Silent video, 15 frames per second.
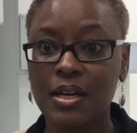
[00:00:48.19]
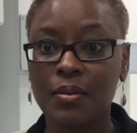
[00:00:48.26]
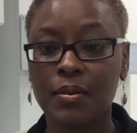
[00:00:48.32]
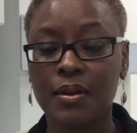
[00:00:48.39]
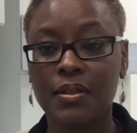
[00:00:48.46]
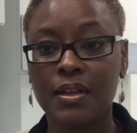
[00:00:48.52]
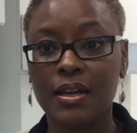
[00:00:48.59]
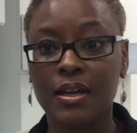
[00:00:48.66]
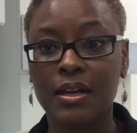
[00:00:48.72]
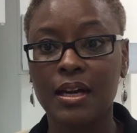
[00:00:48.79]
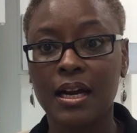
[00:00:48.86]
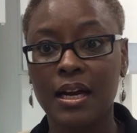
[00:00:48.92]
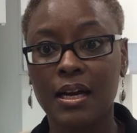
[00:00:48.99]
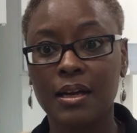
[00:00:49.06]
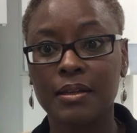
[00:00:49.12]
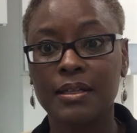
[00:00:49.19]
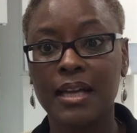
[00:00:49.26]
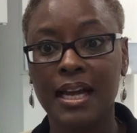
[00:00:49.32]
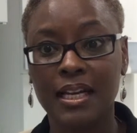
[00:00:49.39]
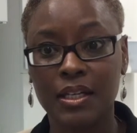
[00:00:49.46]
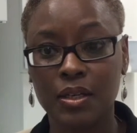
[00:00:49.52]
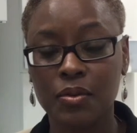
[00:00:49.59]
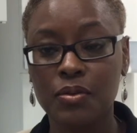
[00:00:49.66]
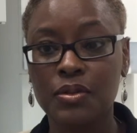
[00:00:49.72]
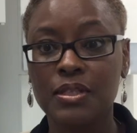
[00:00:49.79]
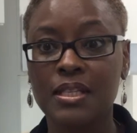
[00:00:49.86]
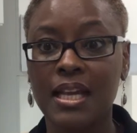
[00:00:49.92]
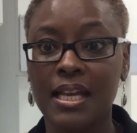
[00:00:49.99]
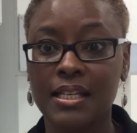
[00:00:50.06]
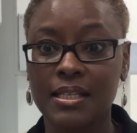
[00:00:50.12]
where they're
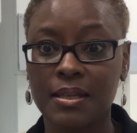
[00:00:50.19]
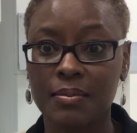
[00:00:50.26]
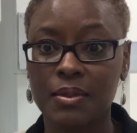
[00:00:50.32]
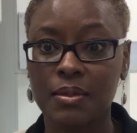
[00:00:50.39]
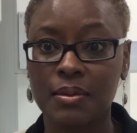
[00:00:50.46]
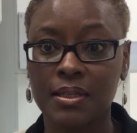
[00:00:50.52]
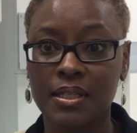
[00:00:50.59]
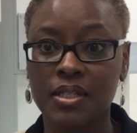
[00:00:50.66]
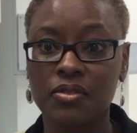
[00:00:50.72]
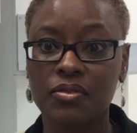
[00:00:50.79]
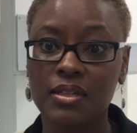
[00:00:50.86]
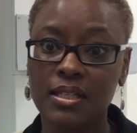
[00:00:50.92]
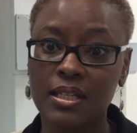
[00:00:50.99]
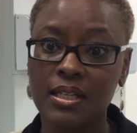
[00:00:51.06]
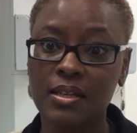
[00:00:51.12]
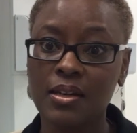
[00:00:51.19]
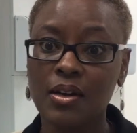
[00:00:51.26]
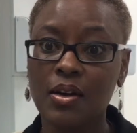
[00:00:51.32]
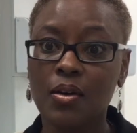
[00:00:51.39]
diagnosed and subsequently treated,